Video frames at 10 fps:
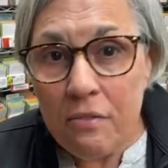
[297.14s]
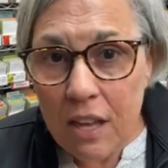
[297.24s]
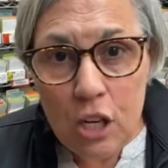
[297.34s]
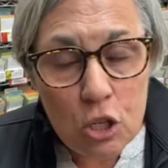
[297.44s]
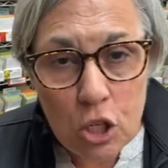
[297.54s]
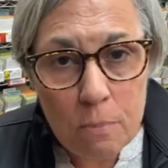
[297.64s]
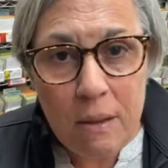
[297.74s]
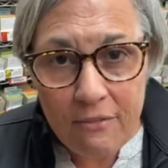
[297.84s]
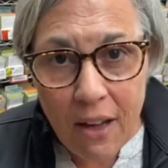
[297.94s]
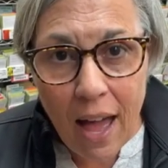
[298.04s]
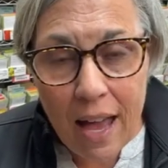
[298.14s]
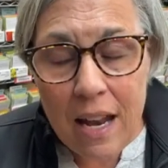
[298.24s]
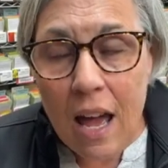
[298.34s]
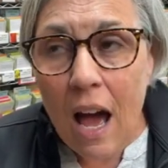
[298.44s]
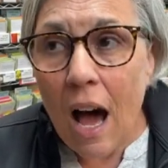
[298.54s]
then you should be
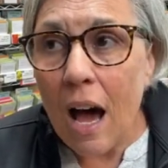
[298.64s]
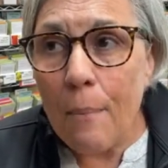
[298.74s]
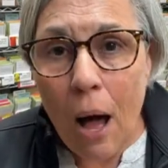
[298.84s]
fine. Um,